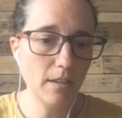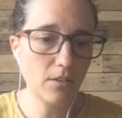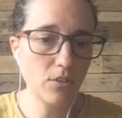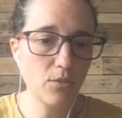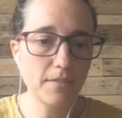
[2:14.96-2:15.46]

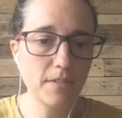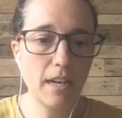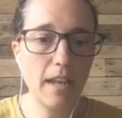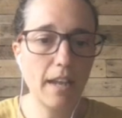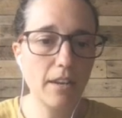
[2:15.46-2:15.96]
craft a
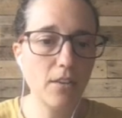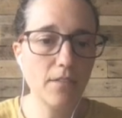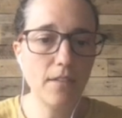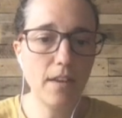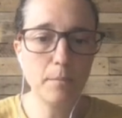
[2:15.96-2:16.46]
line of
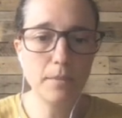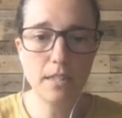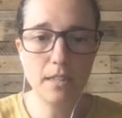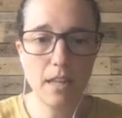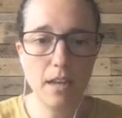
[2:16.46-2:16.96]
ups
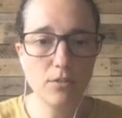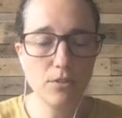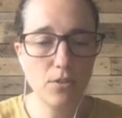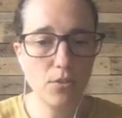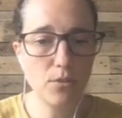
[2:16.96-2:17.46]
and
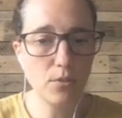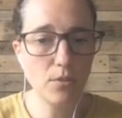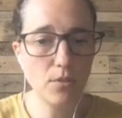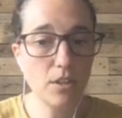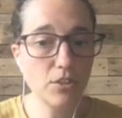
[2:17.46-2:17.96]
downs through
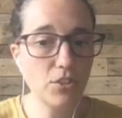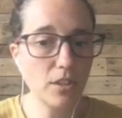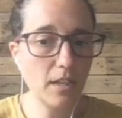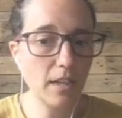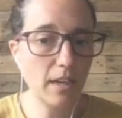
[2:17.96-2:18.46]
their
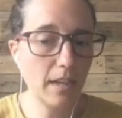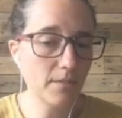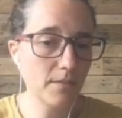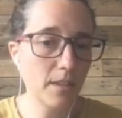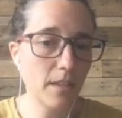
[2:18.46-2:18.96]
journey life,